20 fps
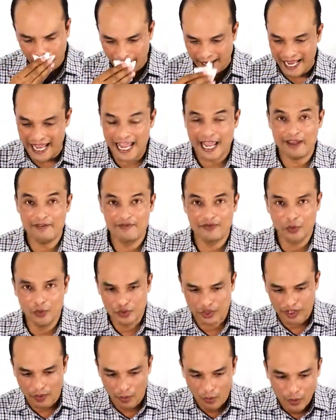have
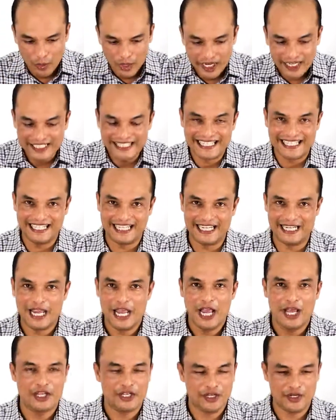those words in it,
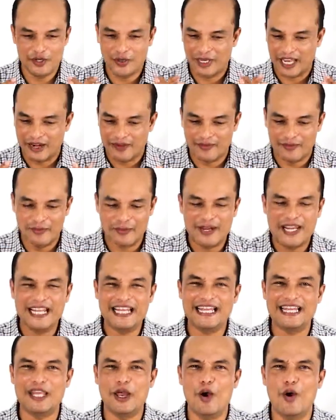you can
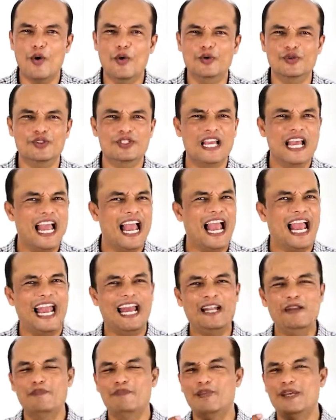read those
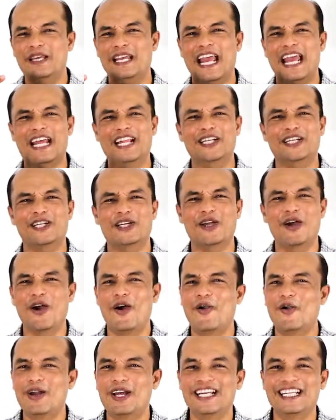and be
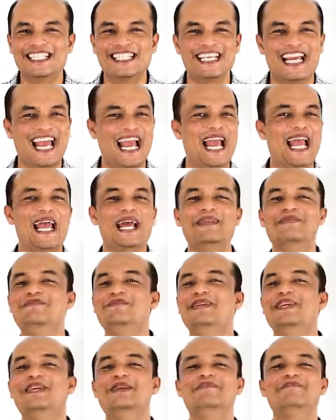encouraged and
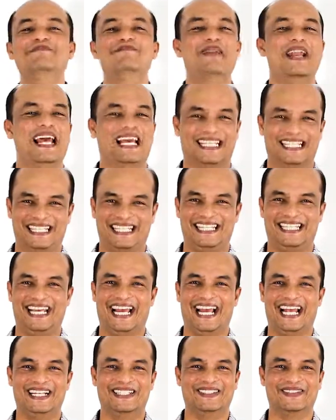be blessed,
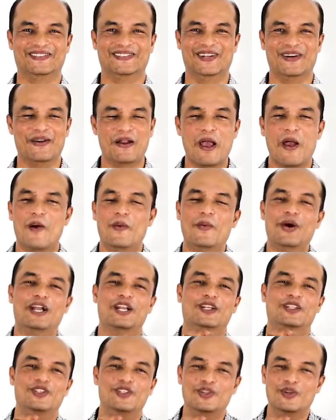child of God. What
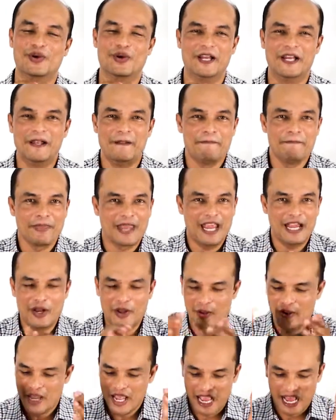a joy. You
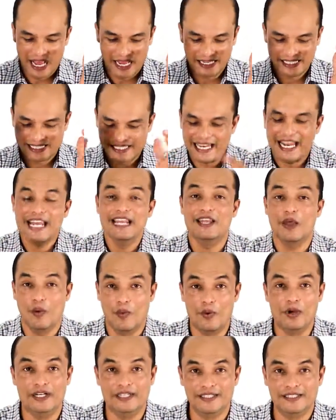know, stay in the
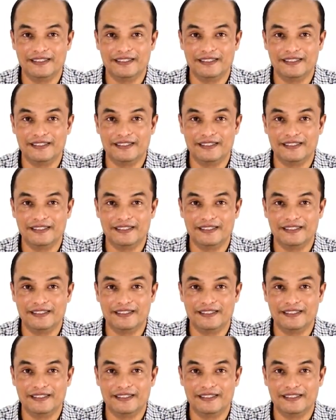Word.